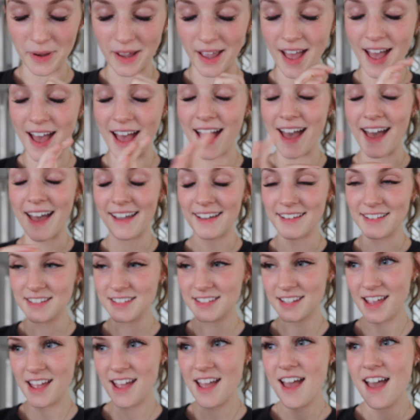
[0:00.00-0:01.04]
we hates
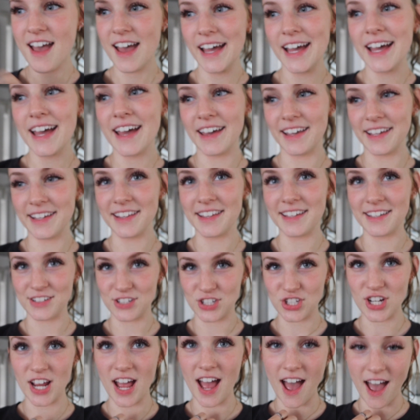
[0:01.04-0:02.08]
it, and then she
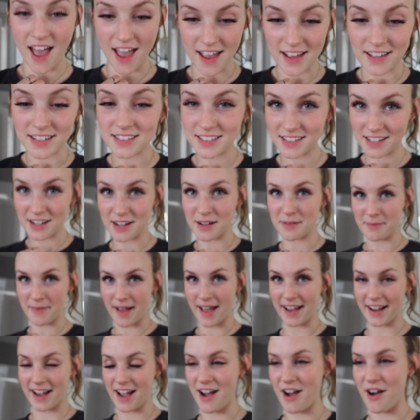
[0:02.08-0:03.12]
has to come
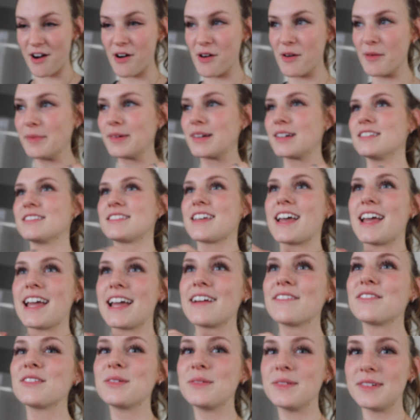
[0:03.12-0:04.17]
back home because
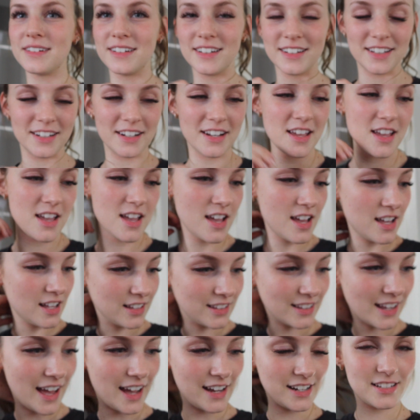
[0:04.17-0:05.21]
everyone
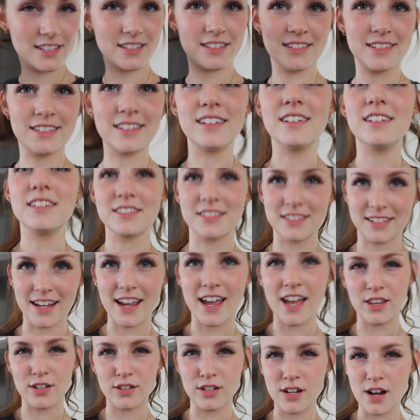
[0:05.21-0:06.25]
likes to see us
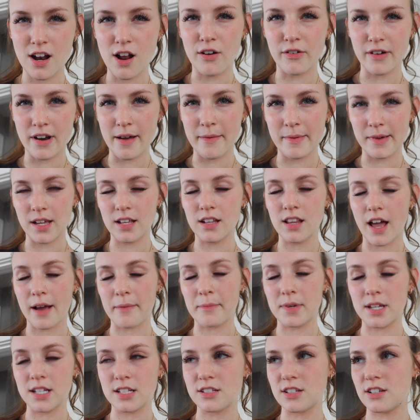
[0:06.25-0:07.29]
together. You know what I mean? Like,
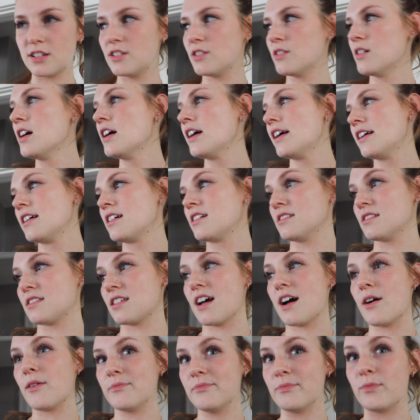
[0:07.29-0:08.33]
me too. Because
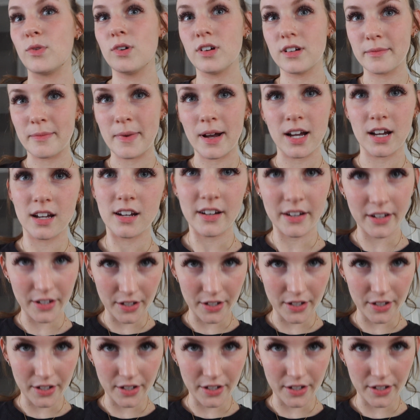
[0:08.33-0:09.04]
what am I going